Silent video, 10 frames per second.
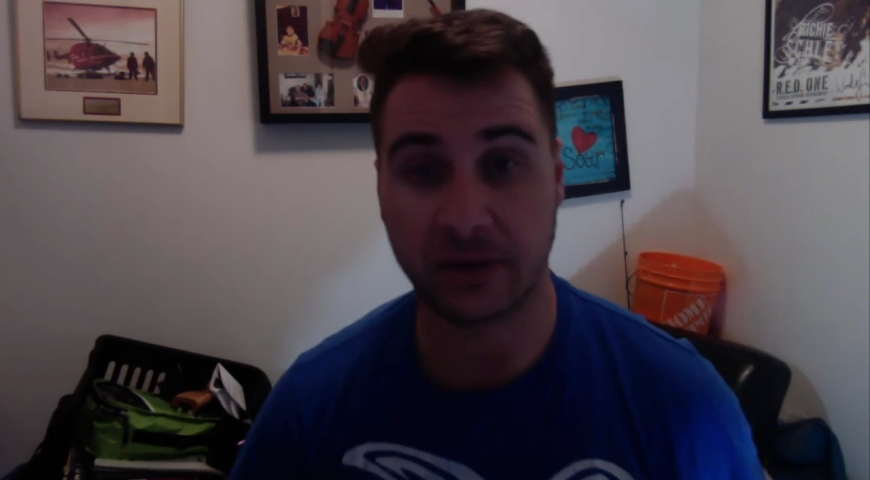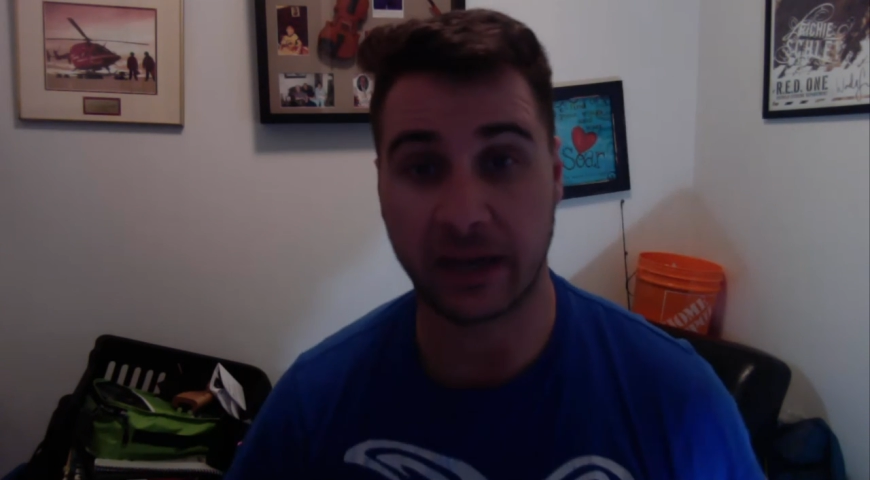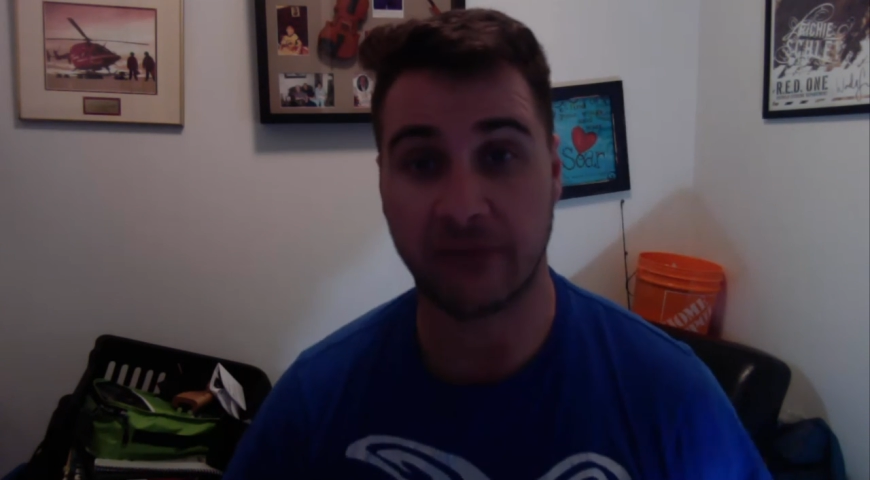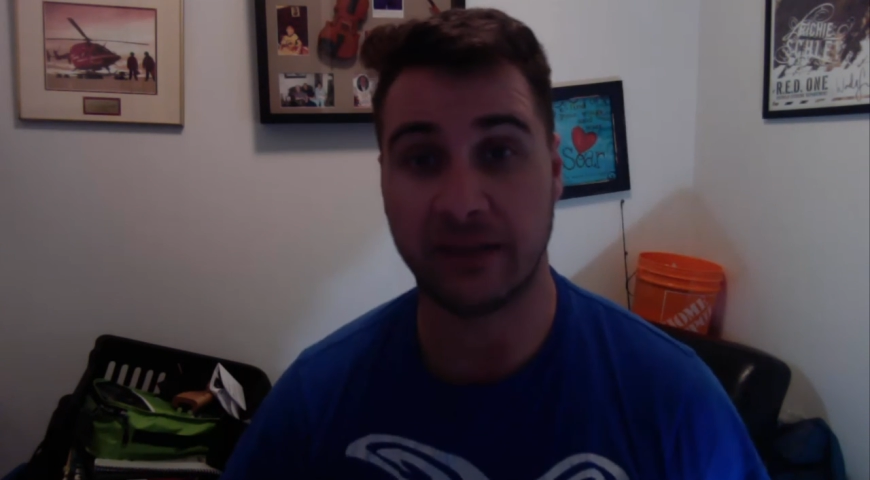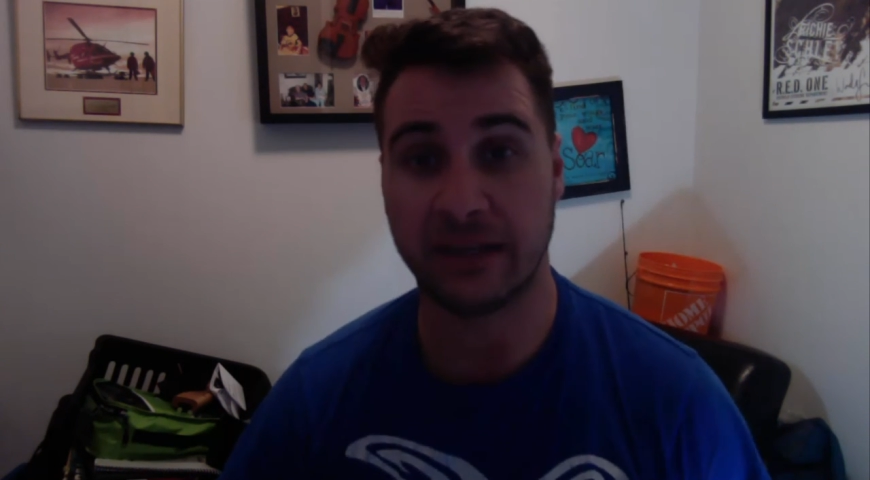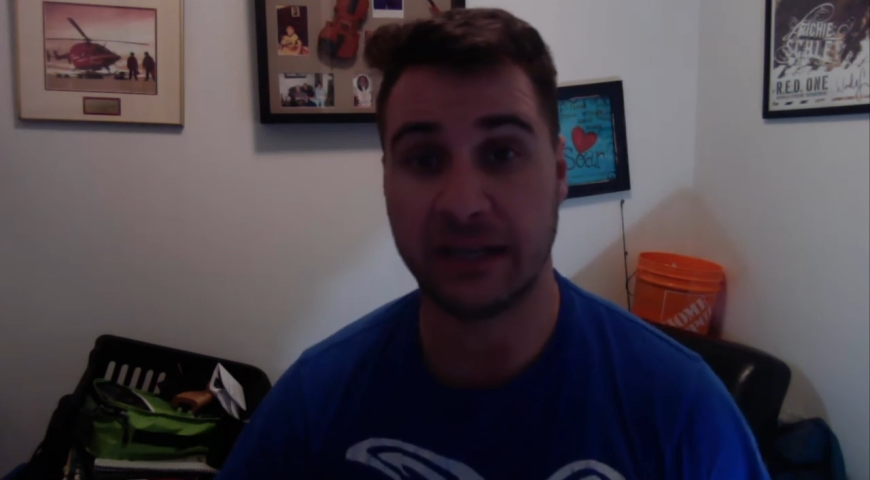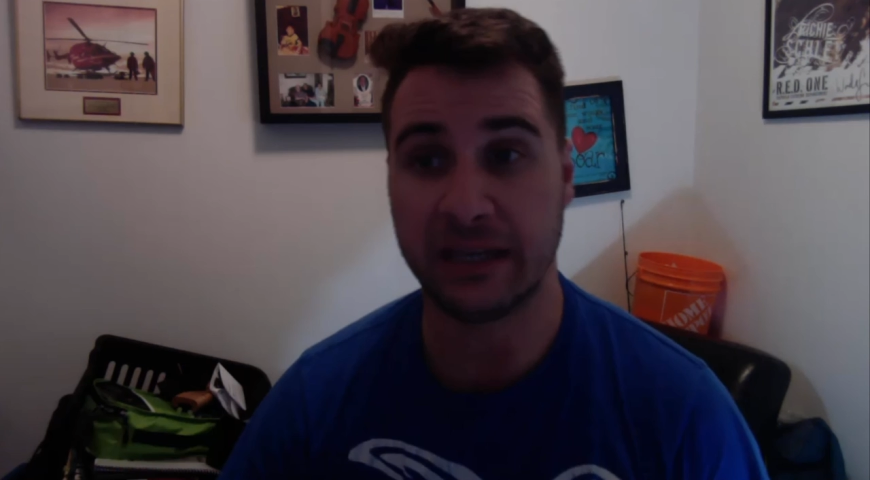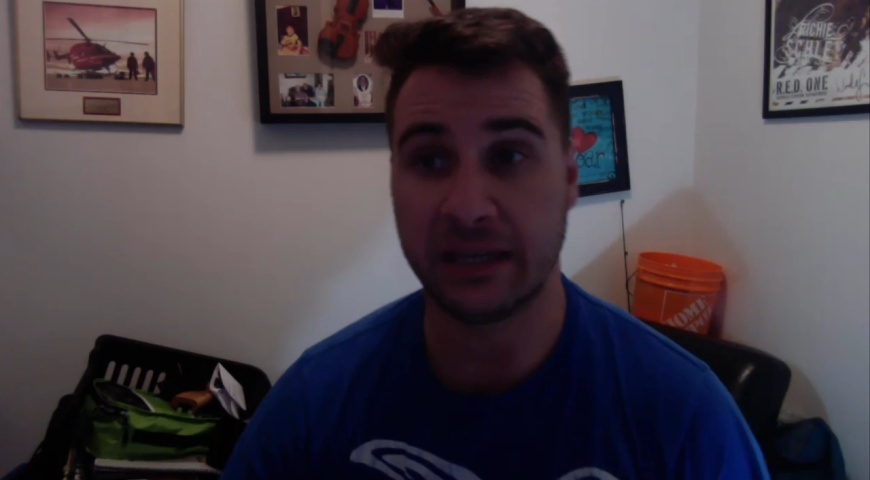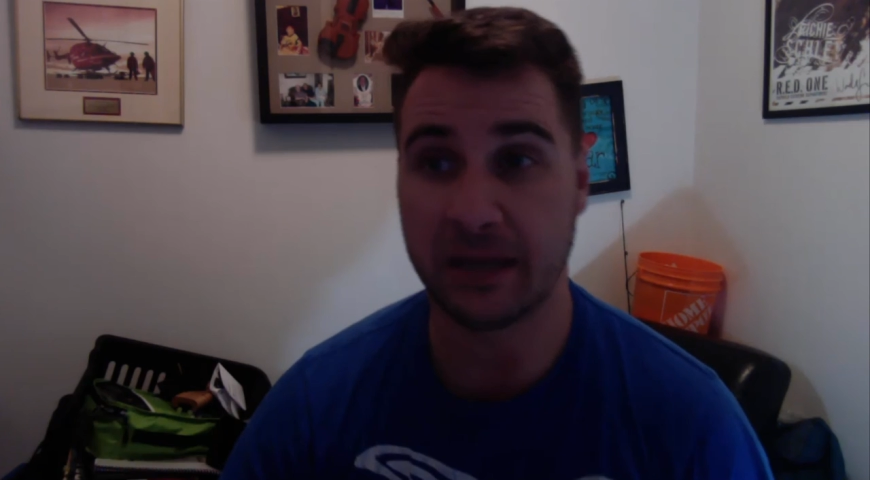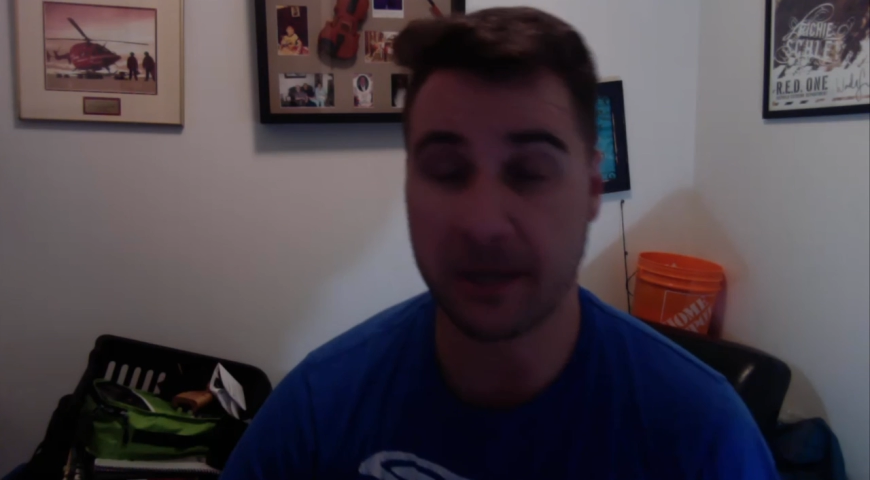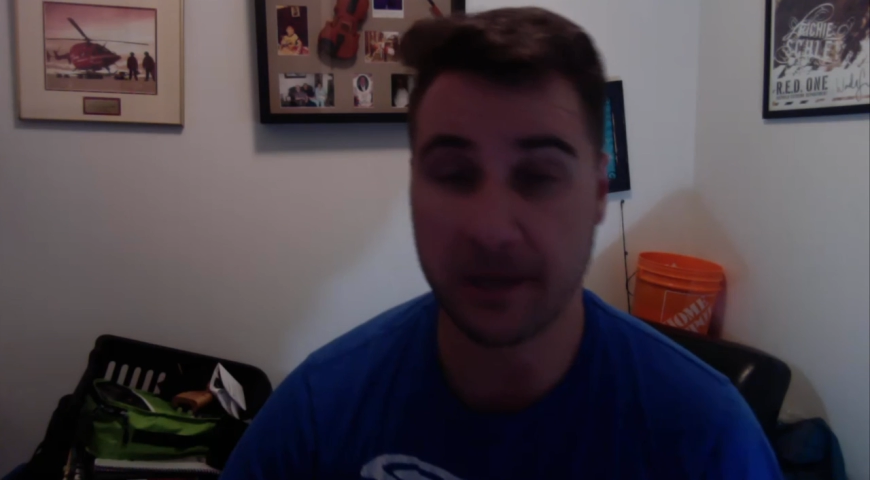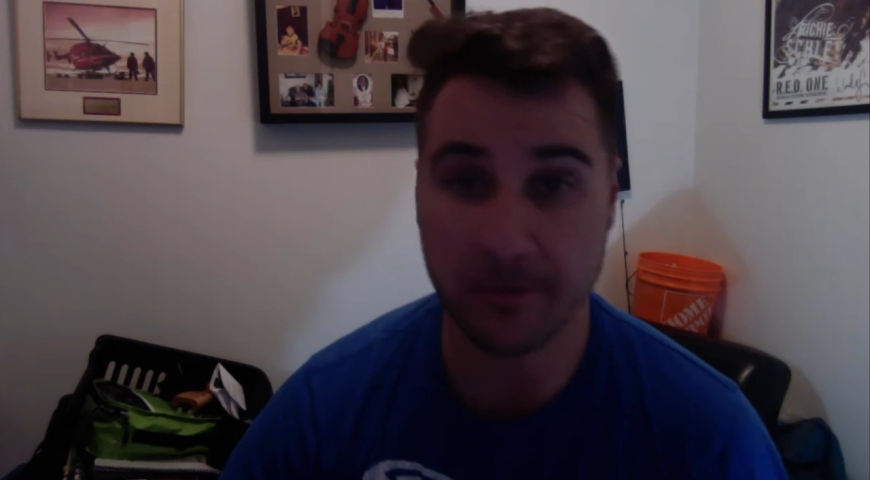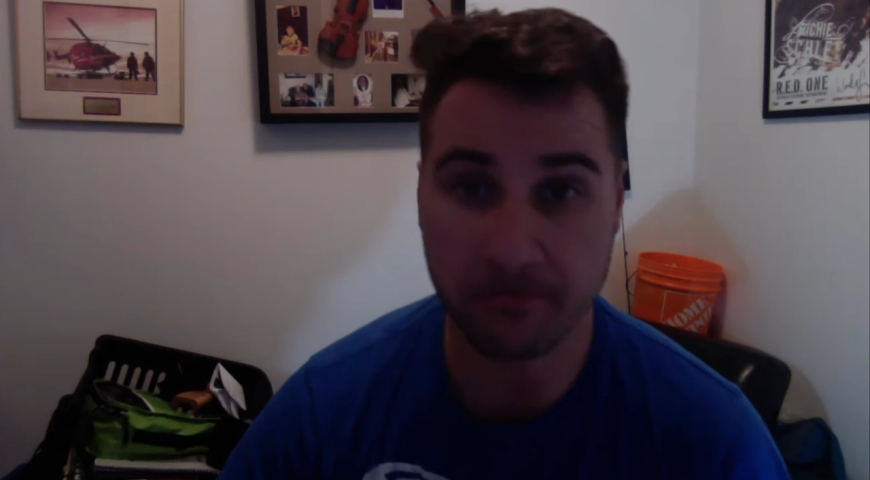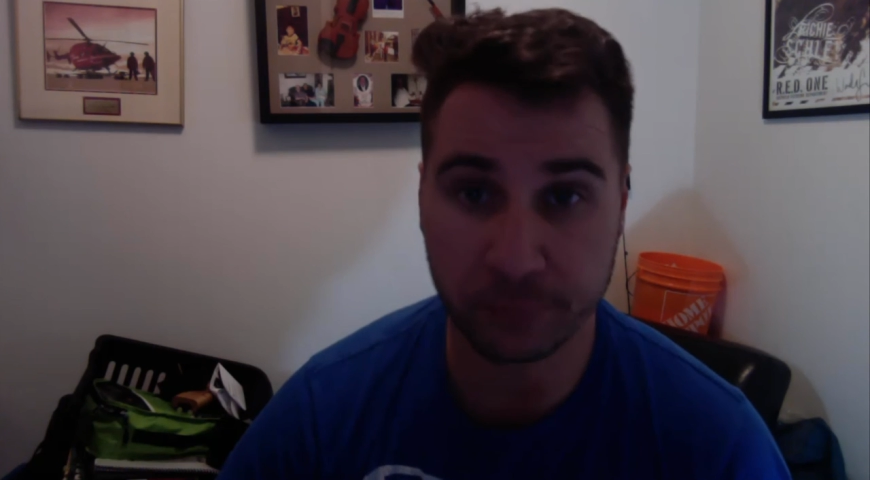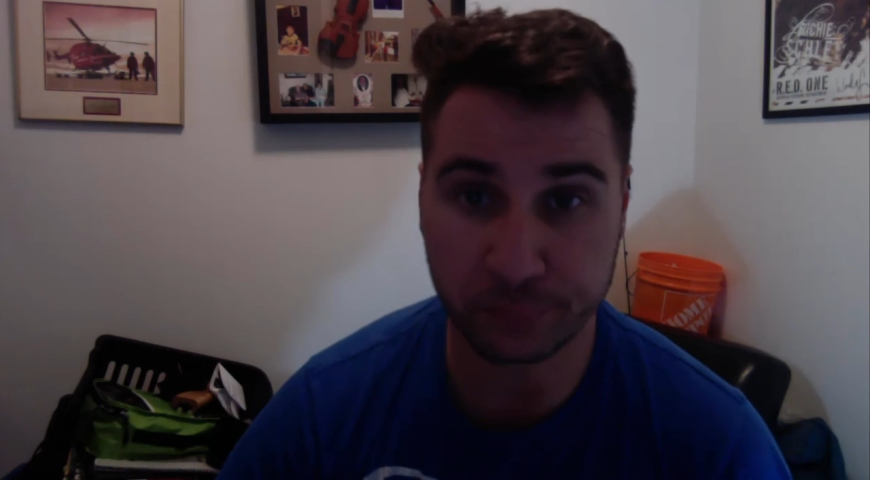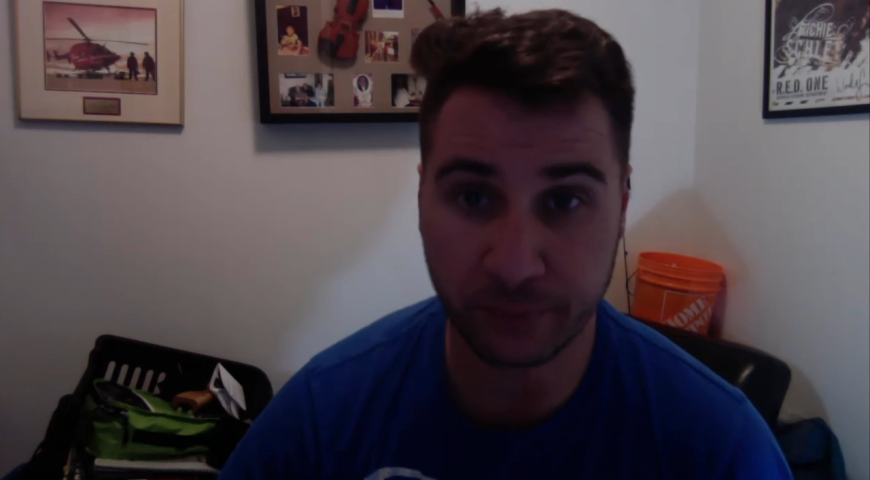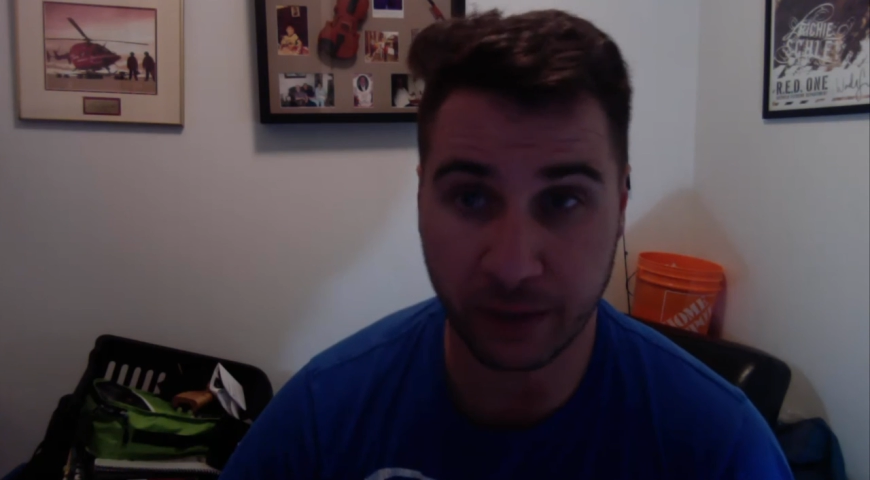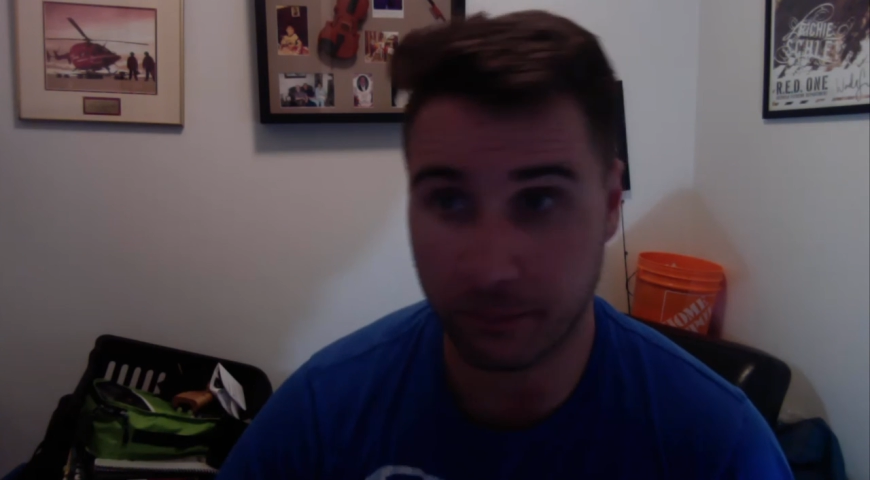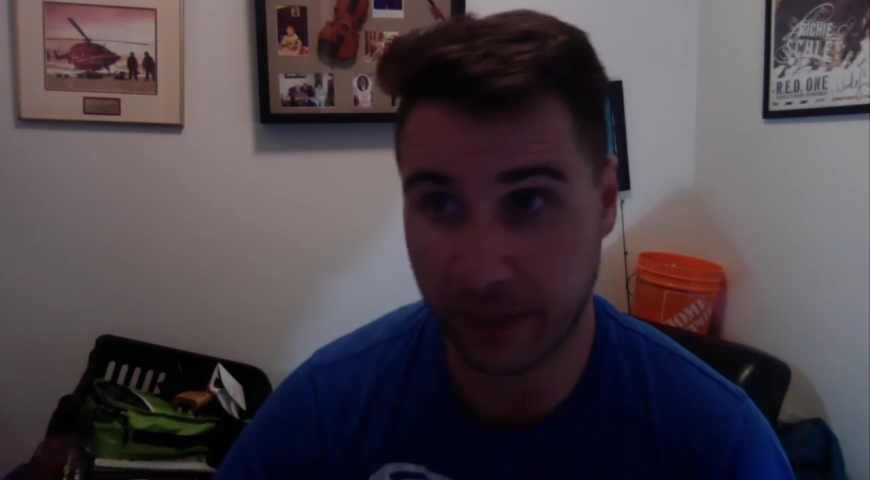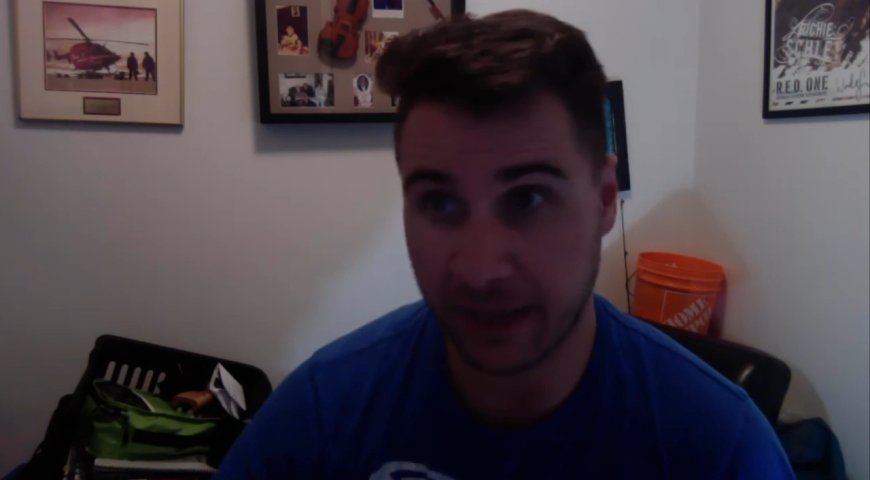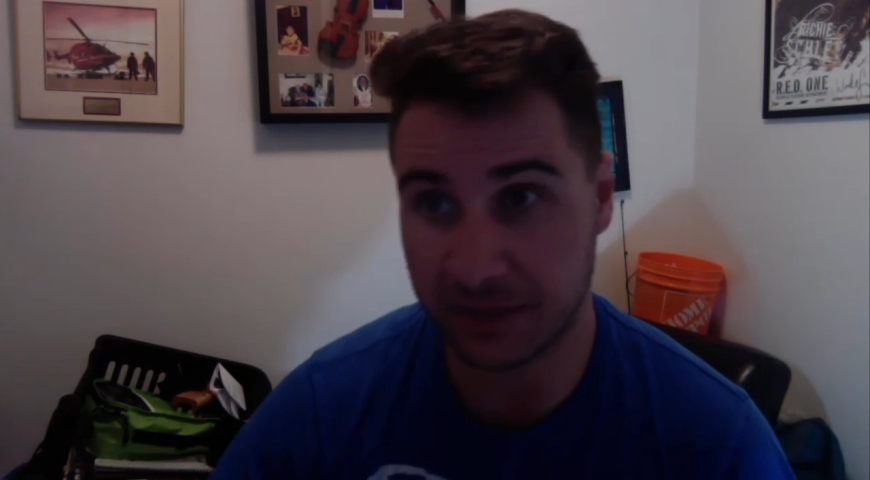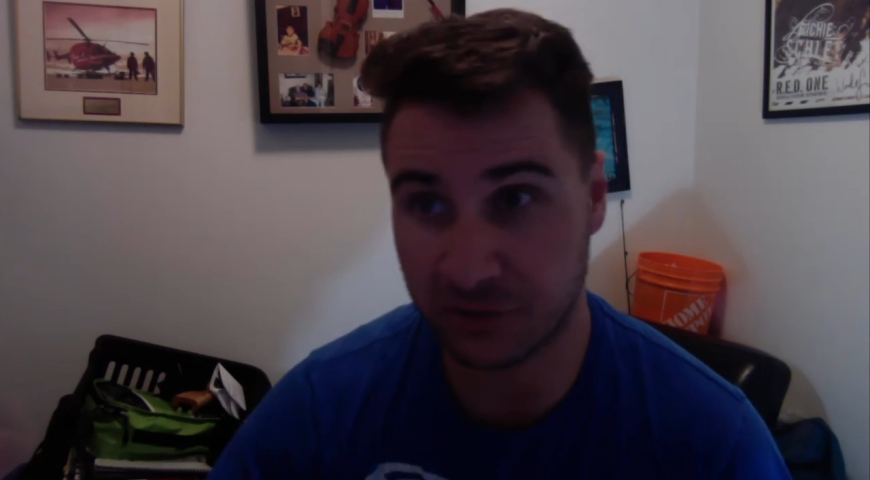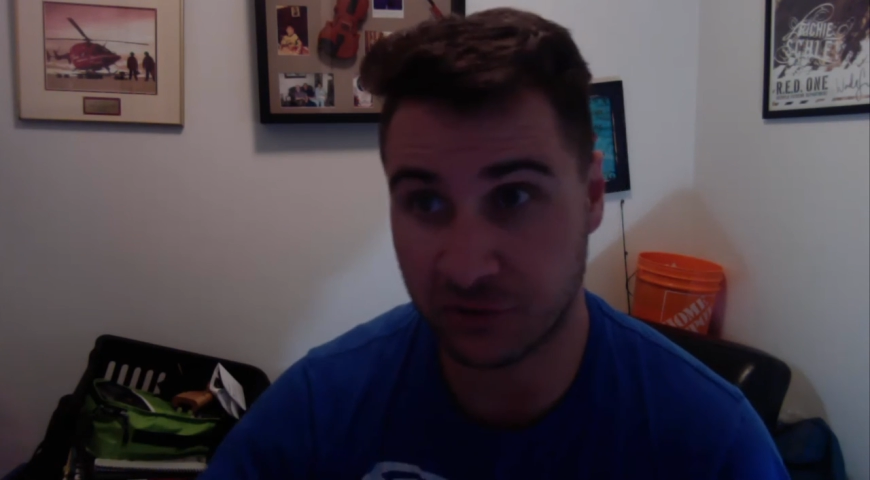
any package